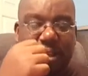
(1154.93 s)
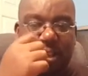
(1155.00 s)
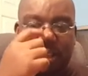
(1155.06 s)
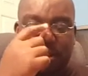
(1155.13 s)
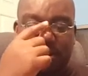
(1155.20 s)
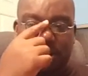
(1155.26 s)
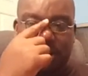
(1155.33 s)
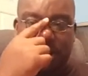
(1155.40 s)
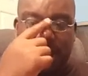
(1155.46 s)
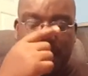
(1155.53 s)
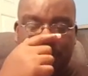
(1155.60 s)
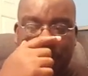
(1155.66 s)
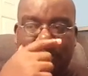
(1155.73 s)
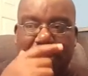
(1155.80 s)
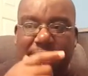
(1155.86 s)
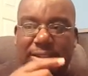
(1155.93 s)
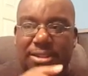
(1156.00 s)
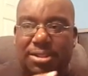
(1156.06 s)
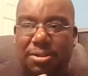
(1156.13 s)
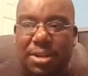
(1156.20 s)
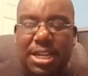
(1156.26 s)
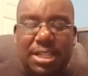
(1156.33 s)
You see, that's what makes it
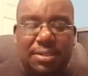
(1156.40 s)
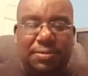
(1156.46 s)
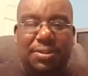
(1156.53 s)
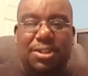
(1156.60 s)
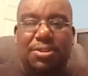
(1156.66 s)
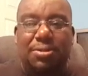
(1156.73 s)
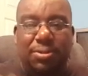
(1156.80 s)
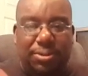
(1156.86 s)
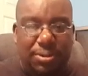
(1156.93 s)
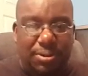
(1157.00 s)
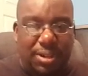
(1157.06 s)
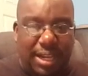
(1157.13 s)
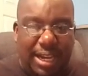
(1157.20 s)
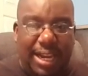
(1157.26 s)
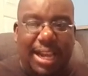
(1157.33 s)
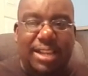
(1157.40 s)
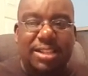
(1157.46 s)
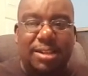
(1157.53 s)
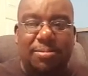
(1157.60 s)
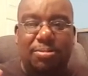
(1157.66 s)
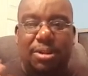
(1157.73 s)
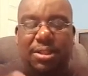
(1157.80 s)
so easy for you to throw your hands
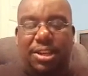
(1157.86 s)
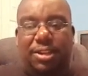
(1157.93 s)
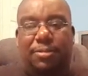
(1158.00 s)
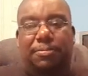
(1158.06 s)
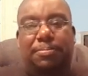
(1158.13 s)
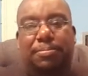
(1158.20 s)
up with it.